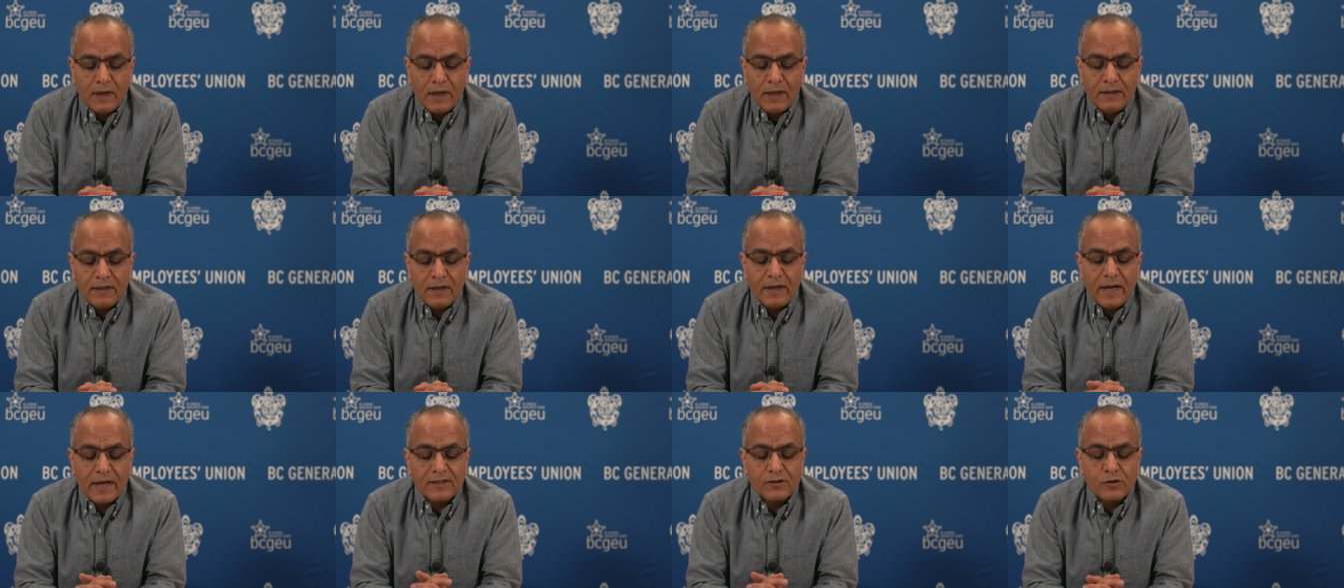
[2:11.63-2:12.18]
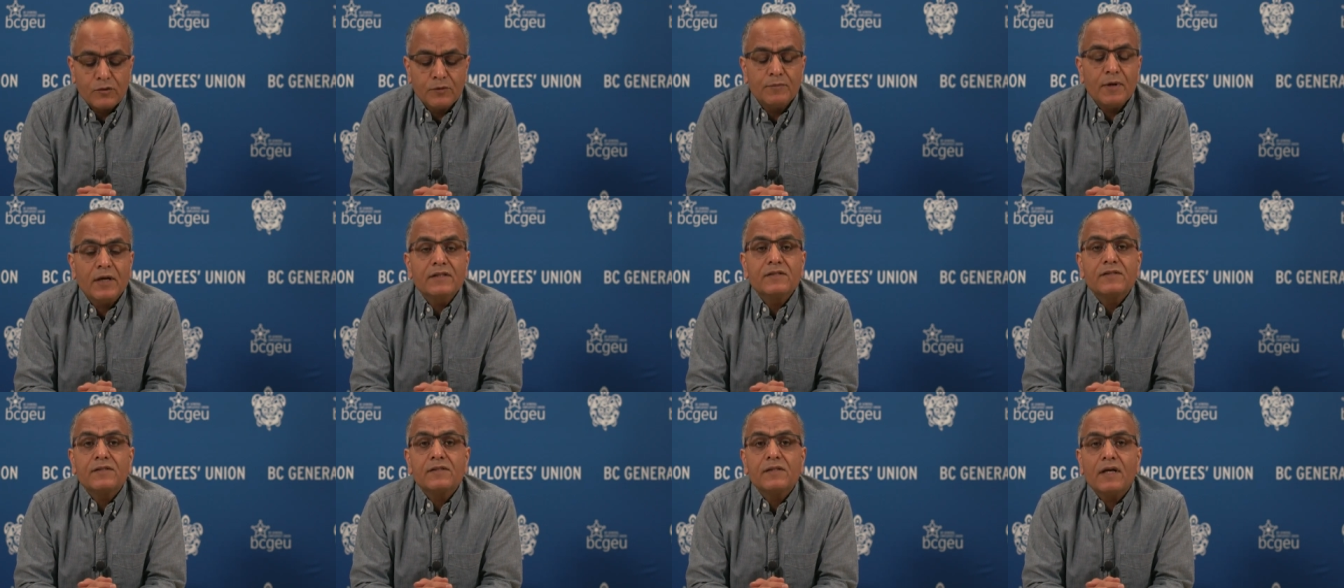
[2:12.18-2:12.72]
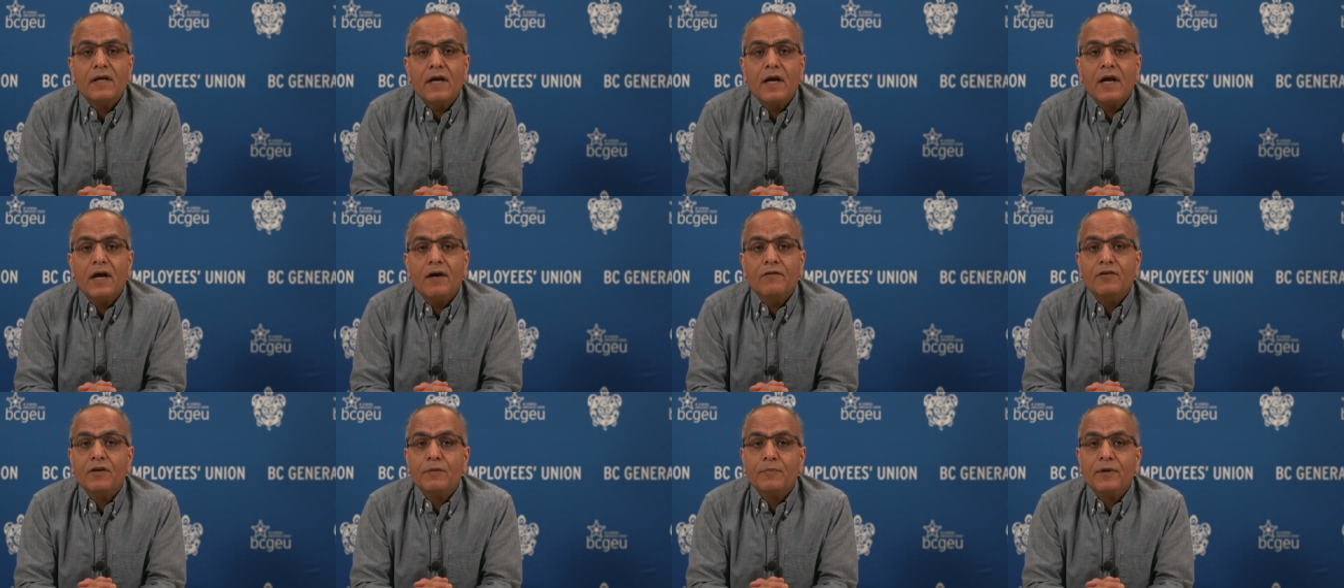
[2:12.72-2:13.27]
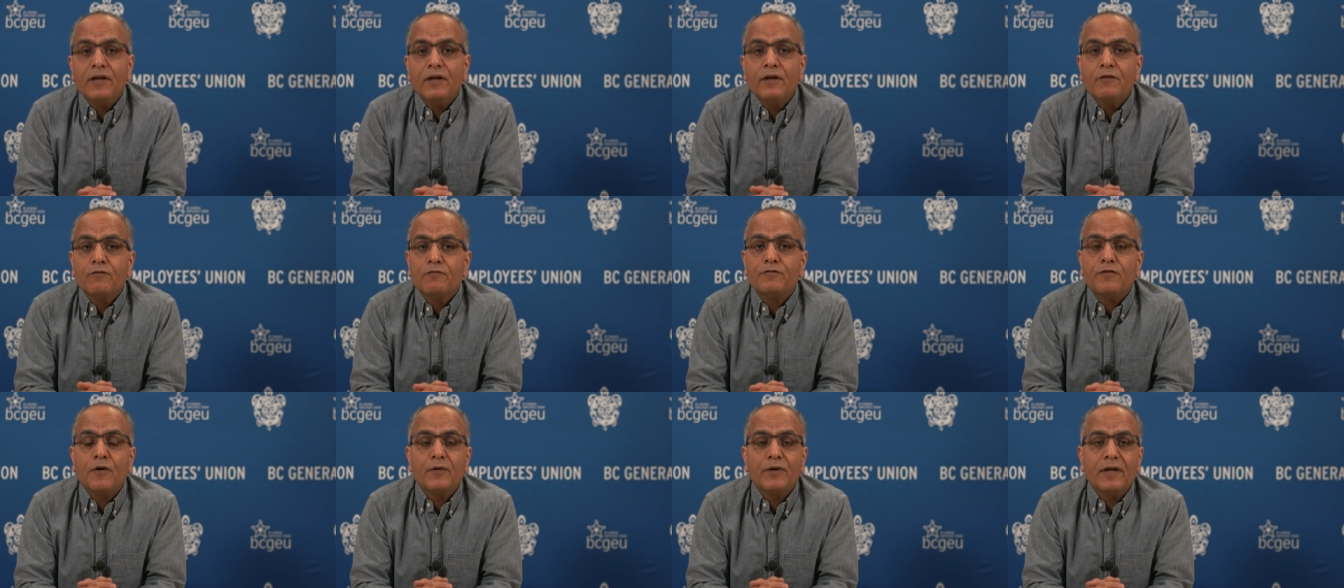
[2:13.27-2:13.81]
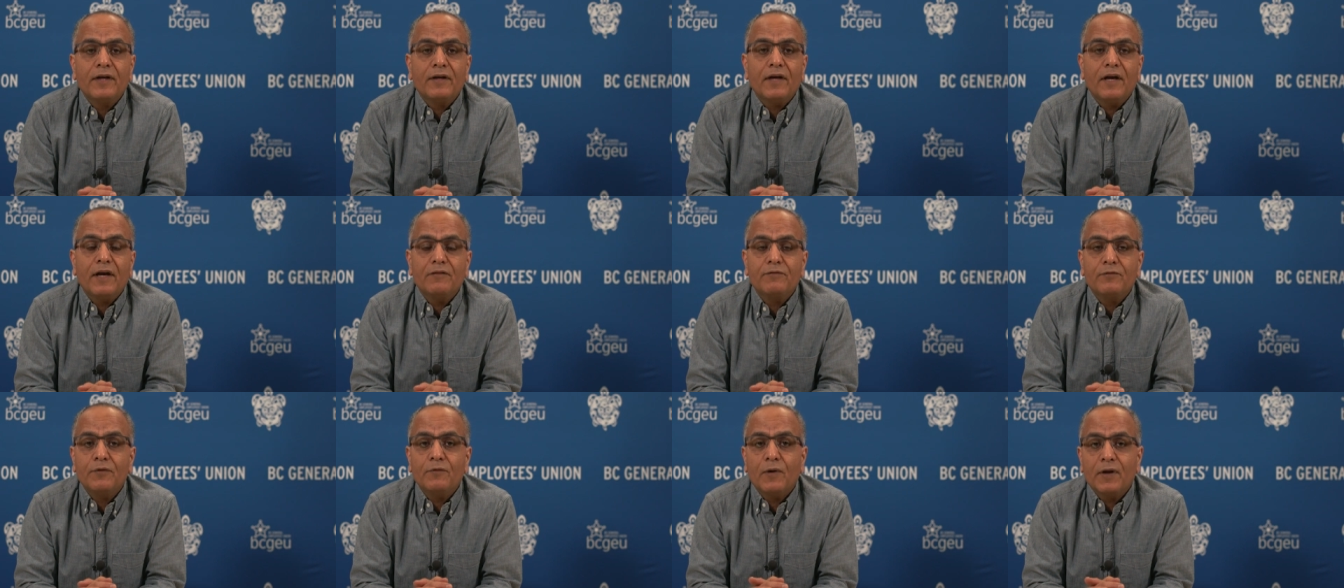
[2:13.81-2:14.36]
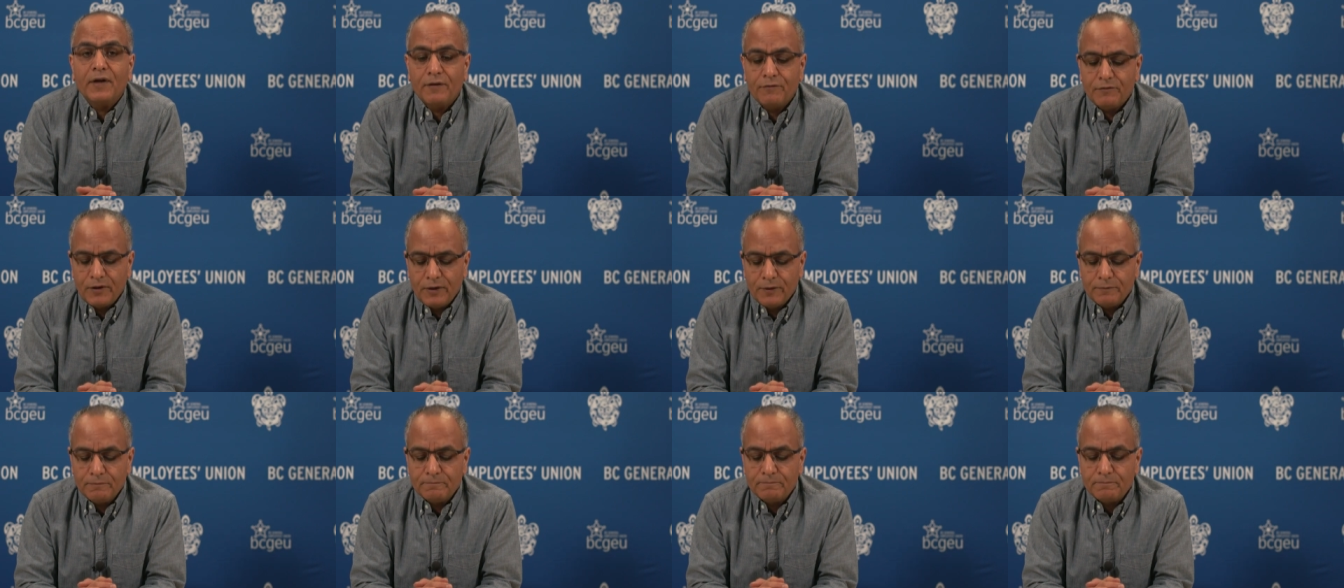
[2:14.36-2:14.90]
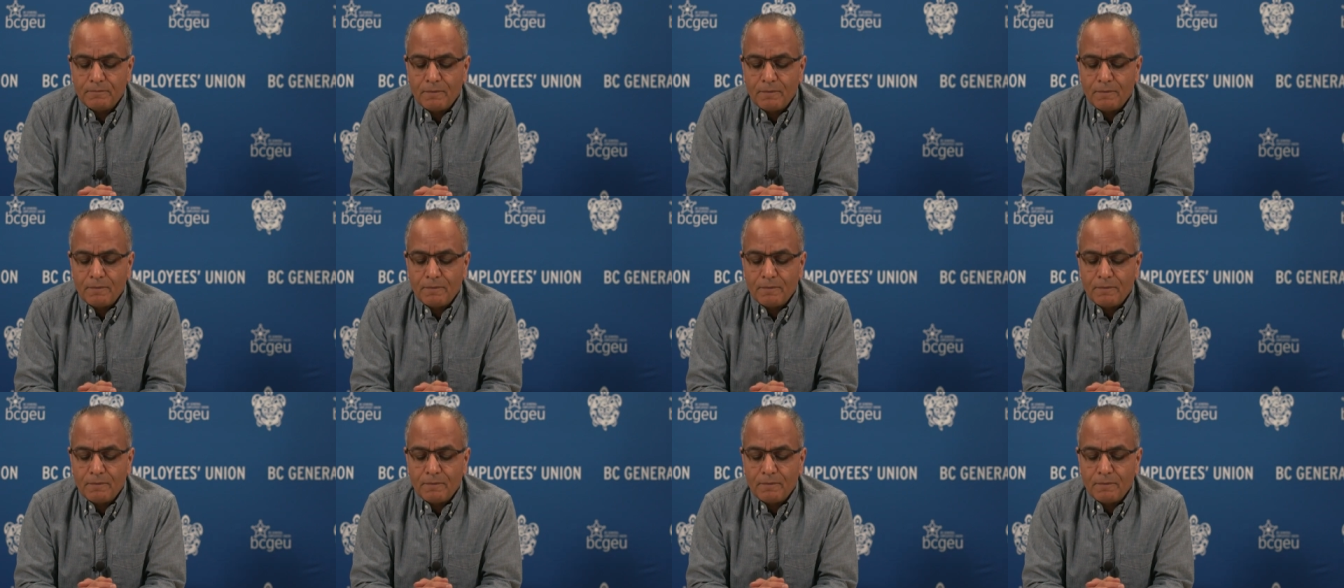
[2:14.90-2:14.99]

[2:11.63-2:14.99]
In the next two months, I will be phoning every one of you,